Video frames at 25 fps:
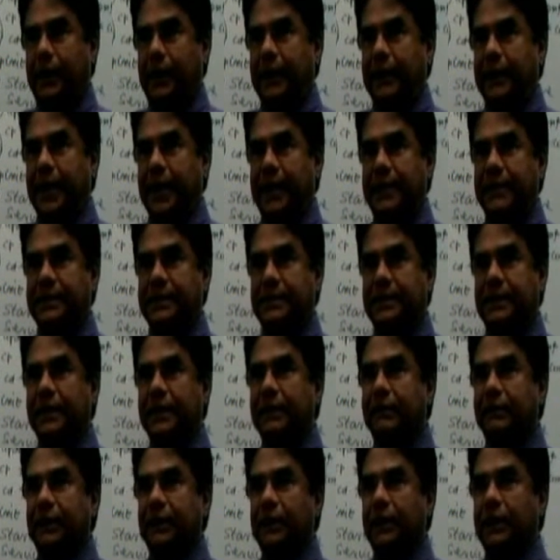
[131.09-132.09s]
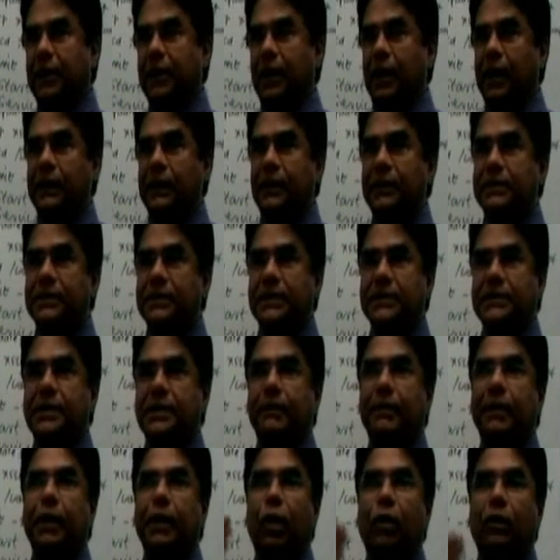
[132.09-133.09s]
NIS server, the
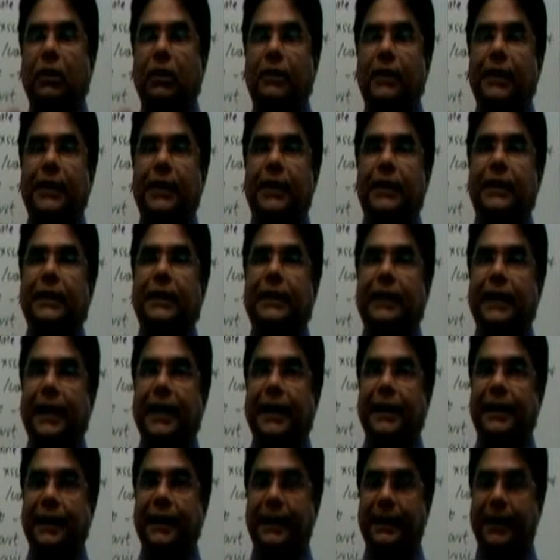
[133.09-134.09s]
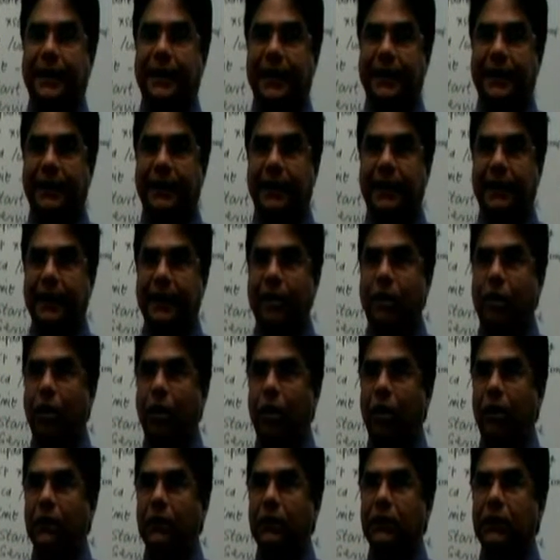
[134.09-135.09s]
system will automatically create a directory
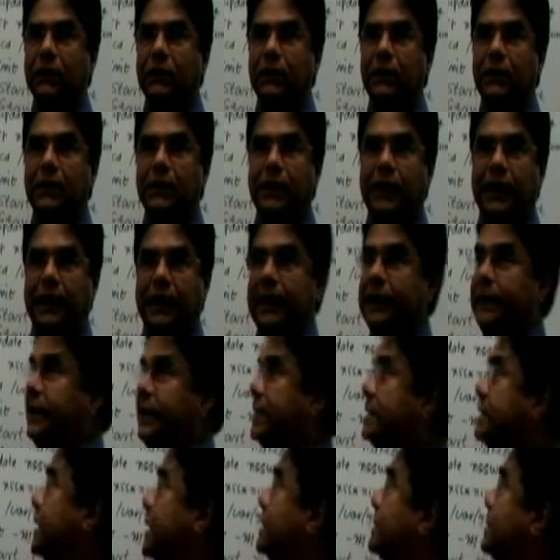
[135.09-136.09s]
called, in this